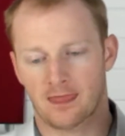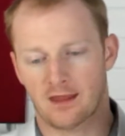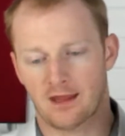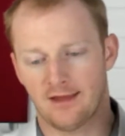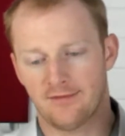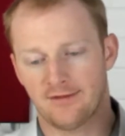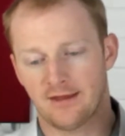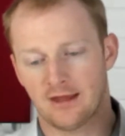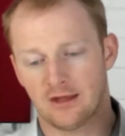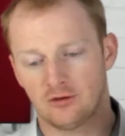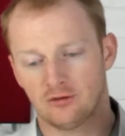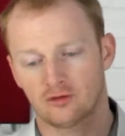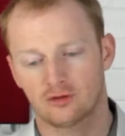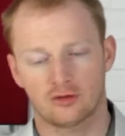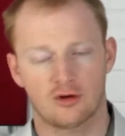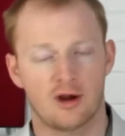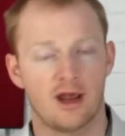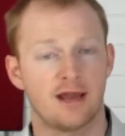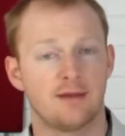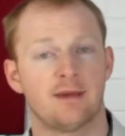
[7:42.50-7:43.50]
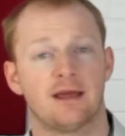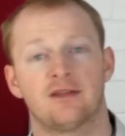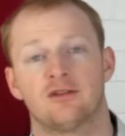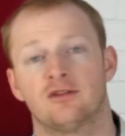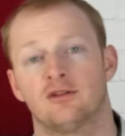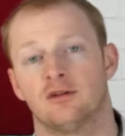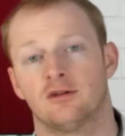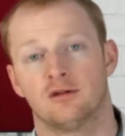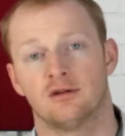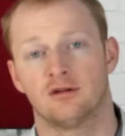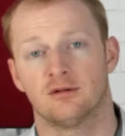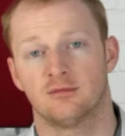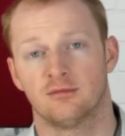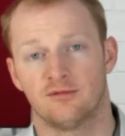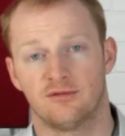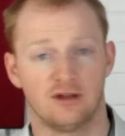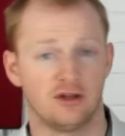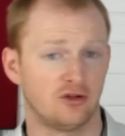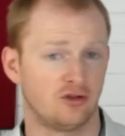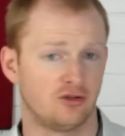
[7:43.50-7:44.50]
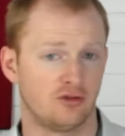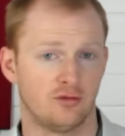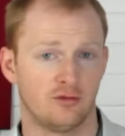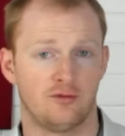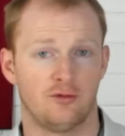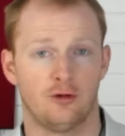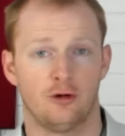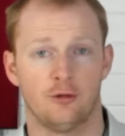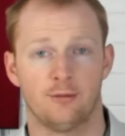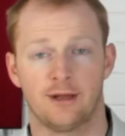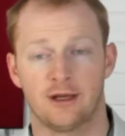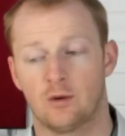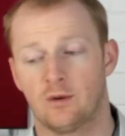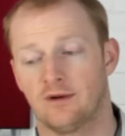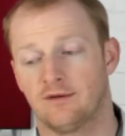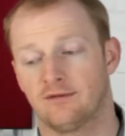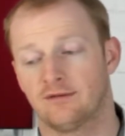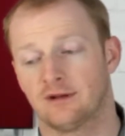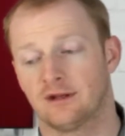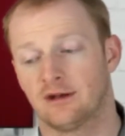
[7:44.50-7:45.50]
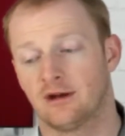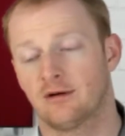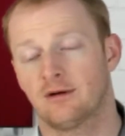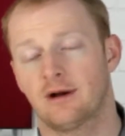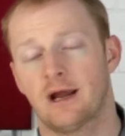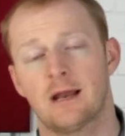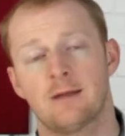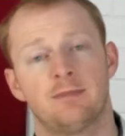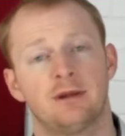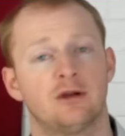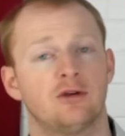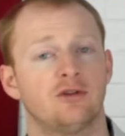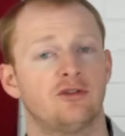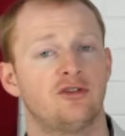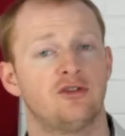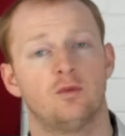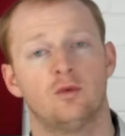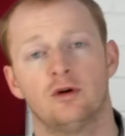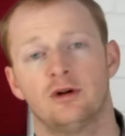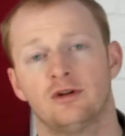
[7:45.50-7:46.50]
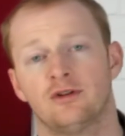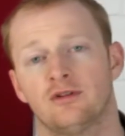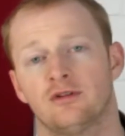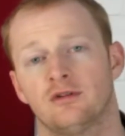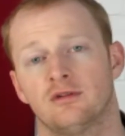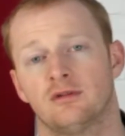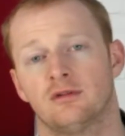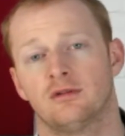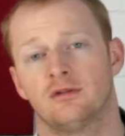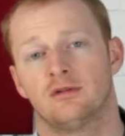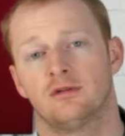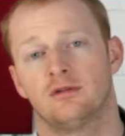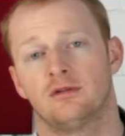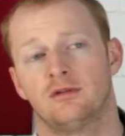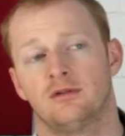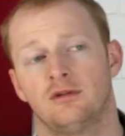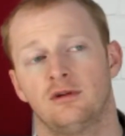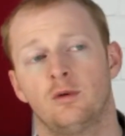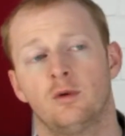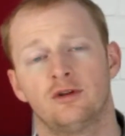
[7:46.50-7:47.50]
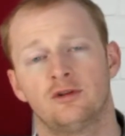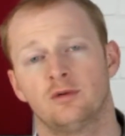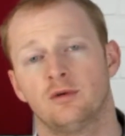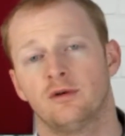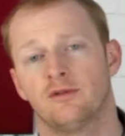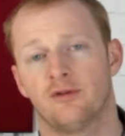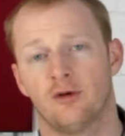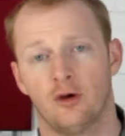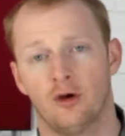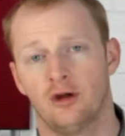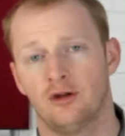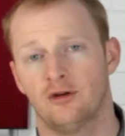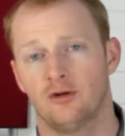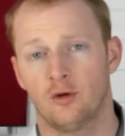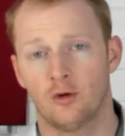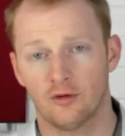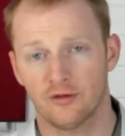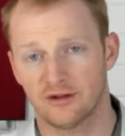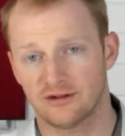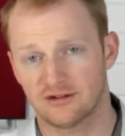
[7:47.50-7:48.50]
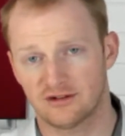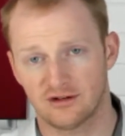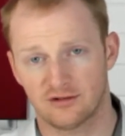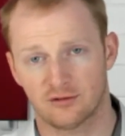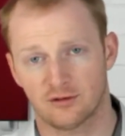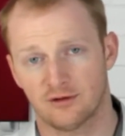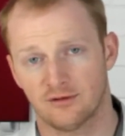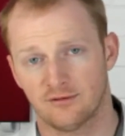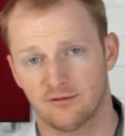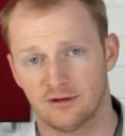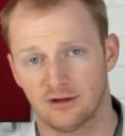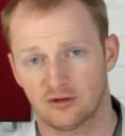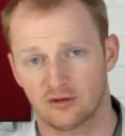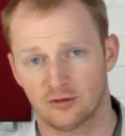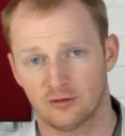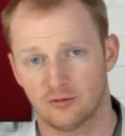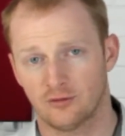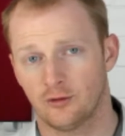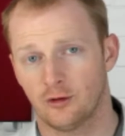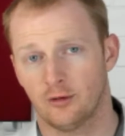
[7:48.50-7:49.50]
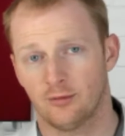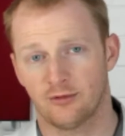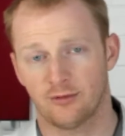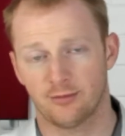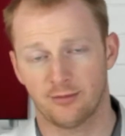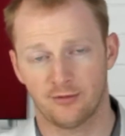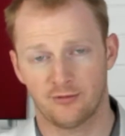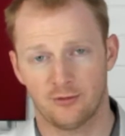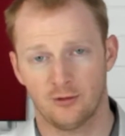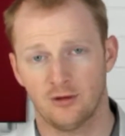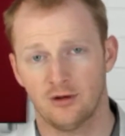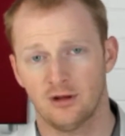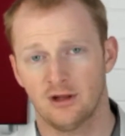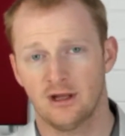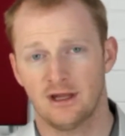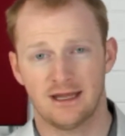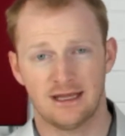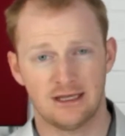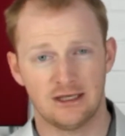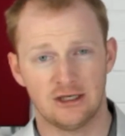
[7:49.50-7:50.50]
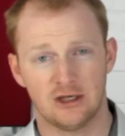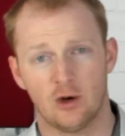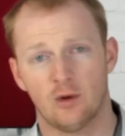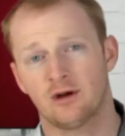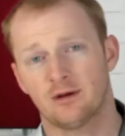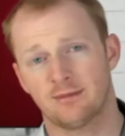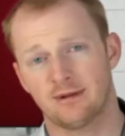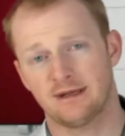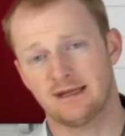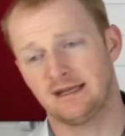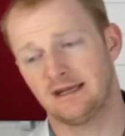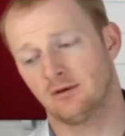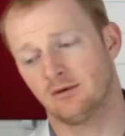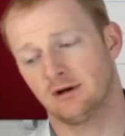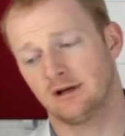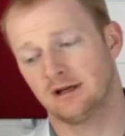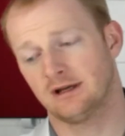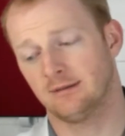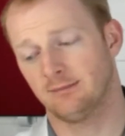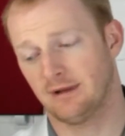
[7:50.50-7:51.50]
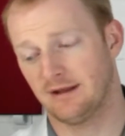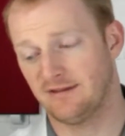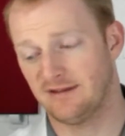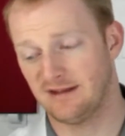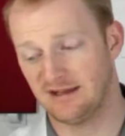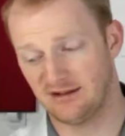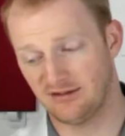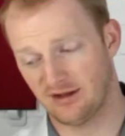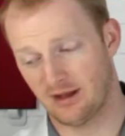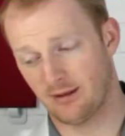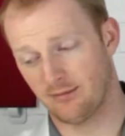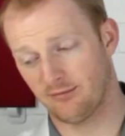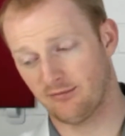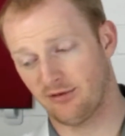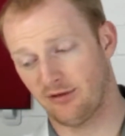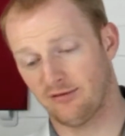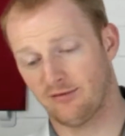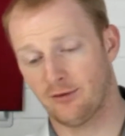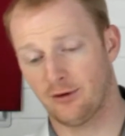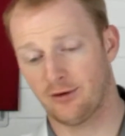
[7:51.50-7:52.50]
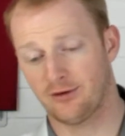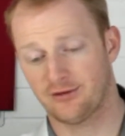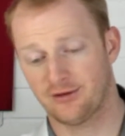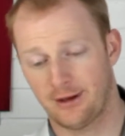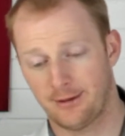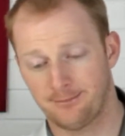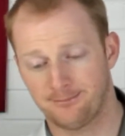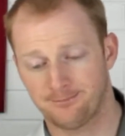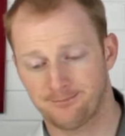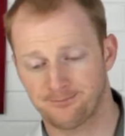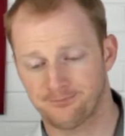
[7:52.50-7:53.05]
and then try and make the volitional form equivalent, all right? Because you want to have heard all the different volitional forms before. You don't want to be hearing them in the exam for the first time.